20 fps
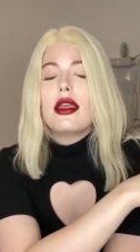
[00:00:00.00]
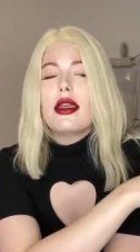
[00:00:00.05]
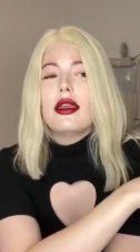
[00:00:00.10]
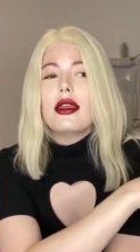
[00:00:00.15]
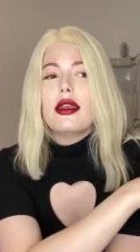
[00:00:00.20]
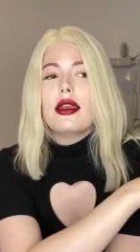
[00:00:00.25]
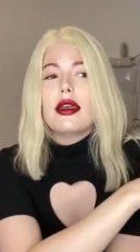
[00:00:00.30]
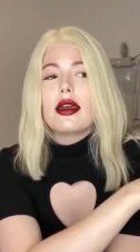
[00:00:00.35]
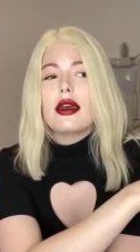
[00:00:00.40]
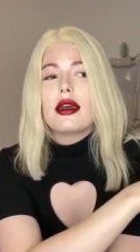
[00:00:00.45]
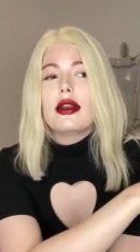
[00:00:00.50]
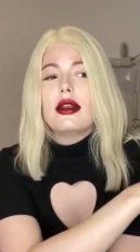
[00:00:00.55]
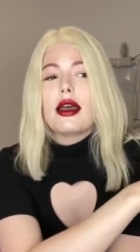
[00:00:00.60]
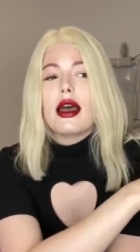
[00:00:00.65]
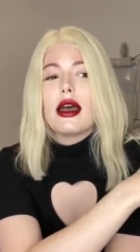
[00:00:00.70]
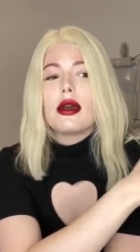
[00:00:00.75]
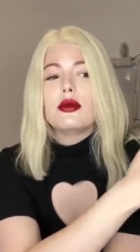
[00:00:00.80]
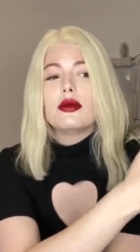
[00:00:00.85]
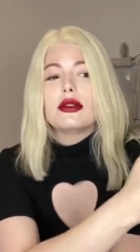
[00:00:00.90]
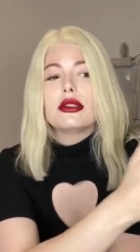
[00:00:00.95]
And
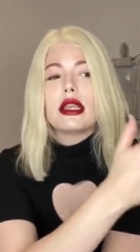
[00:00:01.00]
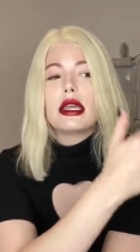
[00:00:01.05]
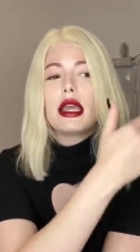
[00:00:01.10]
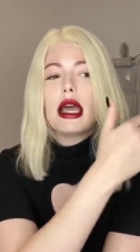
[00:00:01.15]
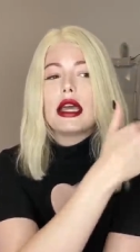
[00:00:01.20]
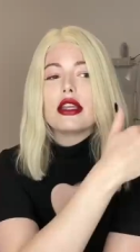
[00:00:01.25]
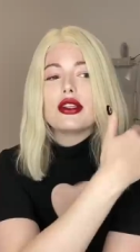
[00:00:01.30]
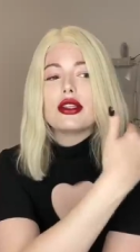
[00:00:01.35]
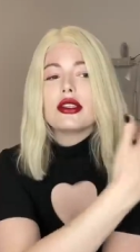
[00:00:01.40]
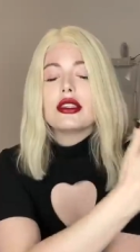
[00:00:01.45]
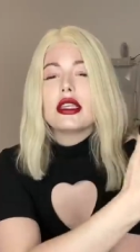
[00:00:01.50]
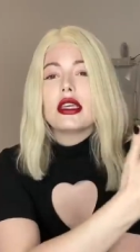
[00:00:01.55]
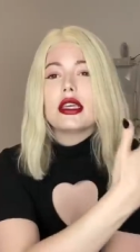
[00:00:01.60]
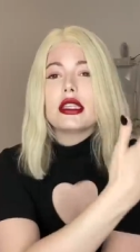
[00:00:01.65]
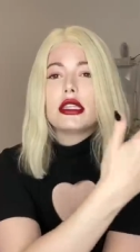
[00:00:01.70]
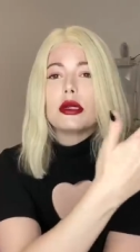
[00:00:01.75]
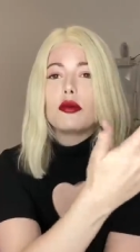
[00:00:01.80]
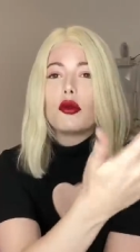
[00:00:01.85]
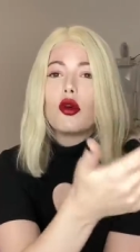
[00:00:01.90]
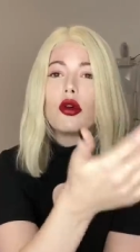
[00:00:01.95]
I was like, I just think
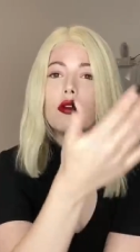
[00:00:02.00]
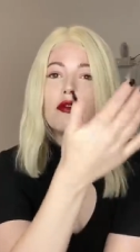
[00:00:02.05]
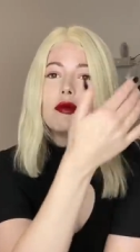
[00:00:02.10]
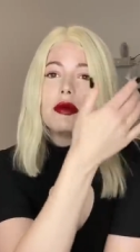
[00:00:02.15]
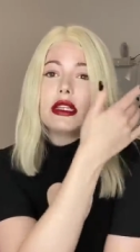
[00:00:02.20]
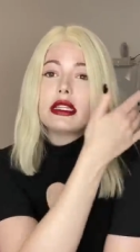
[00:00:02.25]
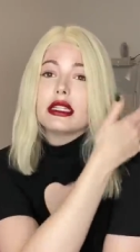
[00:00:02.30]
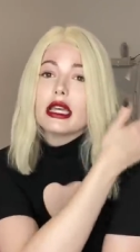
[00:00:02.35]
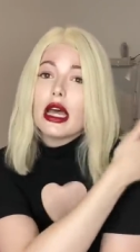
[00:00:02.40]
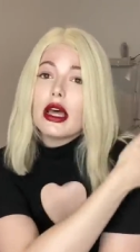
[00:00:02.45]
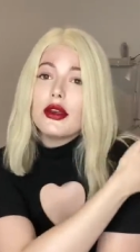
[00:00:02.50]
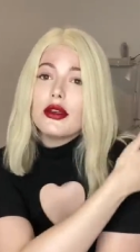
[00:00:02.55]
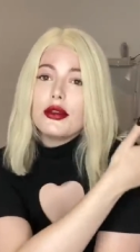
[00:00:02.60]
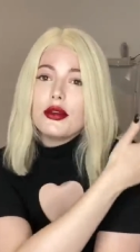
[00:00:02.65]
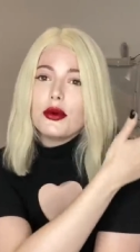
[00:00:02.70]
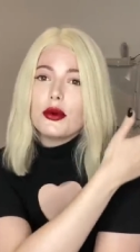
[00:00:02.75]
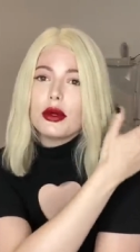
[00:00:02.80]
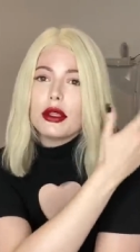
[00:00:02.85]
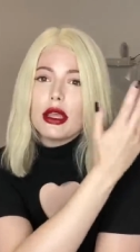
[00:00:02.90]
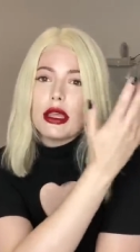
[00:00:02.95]
it's important for me to tell
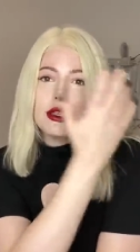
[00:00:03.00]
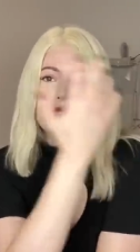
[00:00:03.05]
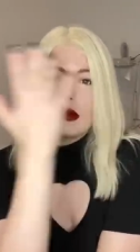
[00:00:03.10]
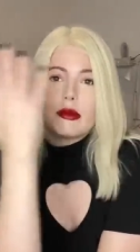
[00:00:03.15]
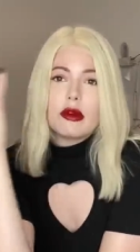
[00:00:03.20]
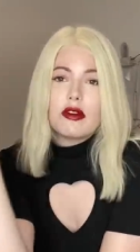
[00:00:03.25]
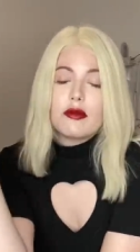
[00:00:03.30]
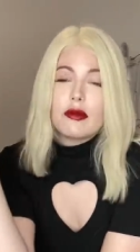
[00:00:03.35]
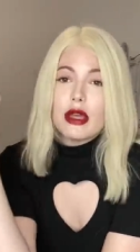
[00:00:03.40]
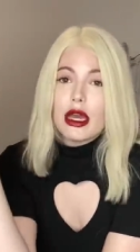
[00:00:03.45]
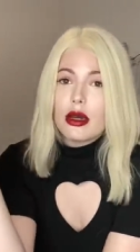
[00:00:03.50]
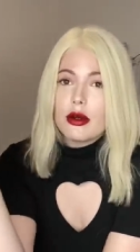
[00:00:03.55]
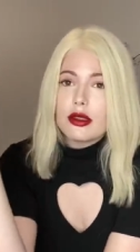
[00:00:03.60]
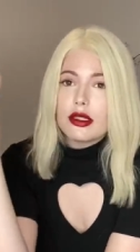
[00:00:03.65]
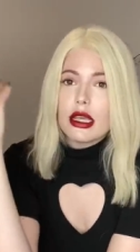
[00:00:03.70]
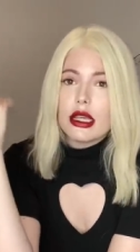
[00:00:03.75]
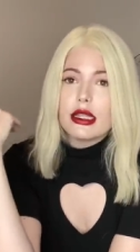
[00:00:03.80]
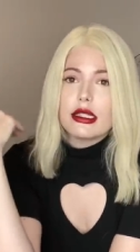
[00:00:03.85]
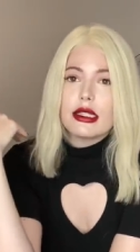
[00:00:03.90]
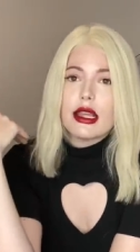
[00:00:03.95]
you what like somebody from the
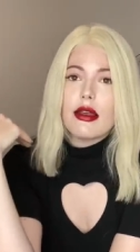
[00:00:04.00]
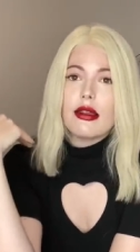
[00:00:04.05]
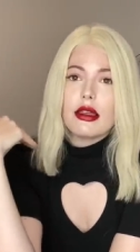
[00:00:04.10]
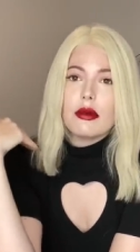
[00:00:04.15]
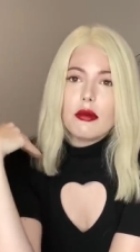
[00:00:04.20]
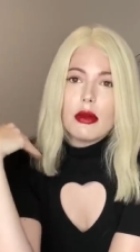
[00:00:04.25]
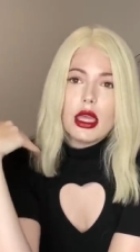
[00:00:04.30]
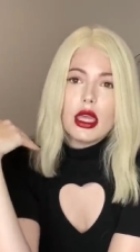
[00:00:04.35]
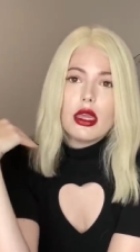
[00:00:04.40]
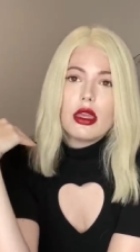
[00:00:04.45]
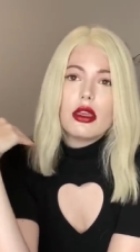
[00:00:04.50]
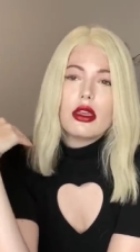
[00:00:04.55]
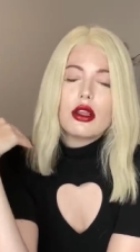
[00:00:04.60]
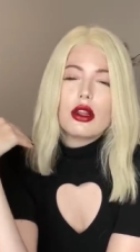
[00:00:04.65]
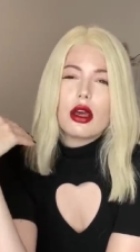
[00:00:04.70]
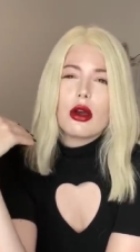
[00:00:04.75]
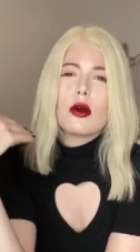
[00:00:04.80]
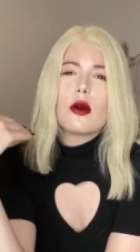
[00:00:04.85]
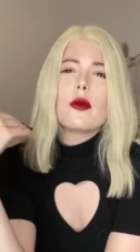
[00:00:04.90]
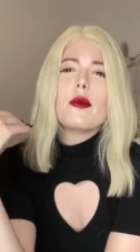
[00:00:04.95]
outside is telling me, you
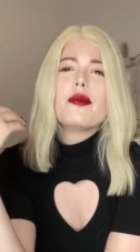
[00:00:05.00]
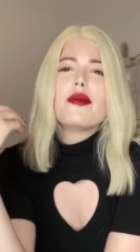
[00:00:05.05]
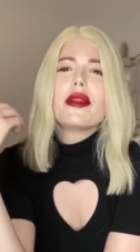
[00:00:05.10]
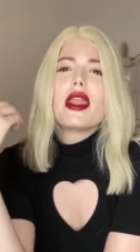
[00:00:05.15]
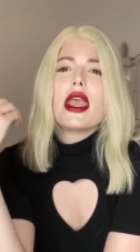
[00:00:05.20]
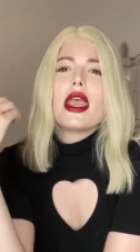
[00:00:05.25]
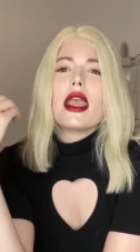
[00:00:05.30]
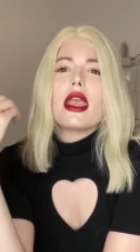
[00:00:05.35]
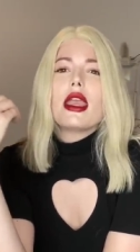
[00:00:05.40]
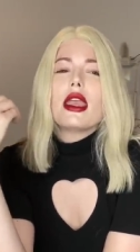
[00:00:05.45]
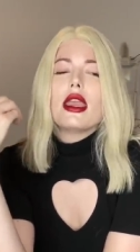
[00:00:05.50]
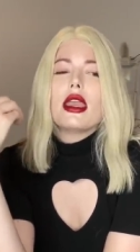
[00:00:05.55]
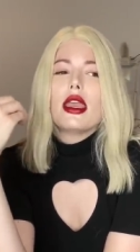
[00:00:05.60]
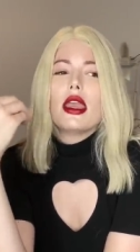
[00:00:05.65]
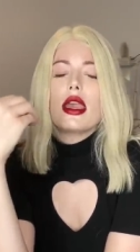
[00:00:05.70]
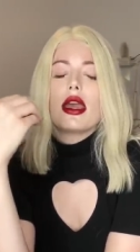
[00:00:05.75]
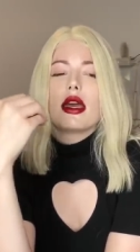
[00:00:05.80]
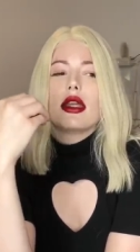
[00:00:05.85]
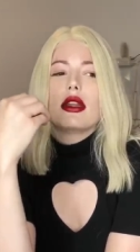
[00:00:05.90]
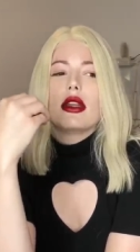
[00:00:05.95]
know?
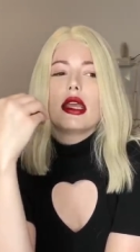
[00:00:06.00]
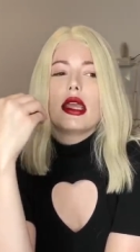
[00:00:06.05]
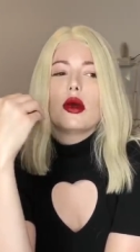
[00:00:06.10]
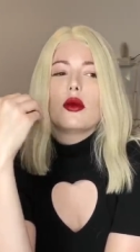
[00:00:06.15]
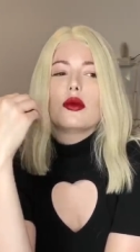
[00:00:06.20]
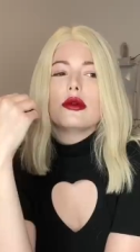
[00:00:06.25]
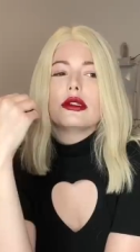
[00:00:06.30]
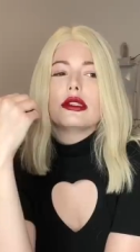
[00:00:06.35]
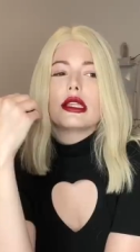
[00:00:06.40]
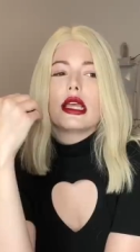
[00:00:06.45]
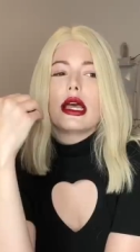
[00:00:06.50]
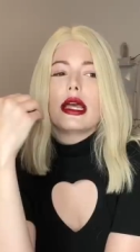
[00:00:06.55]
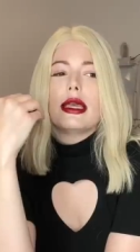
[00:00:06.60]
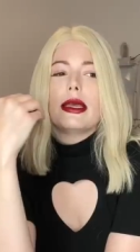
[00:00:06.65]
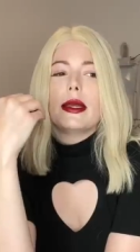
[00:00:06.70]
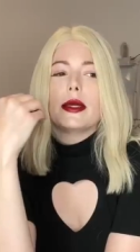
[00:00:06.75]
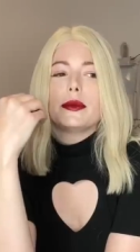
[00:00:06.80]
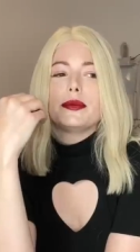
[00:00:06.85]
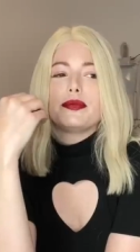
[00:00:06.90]
and it was like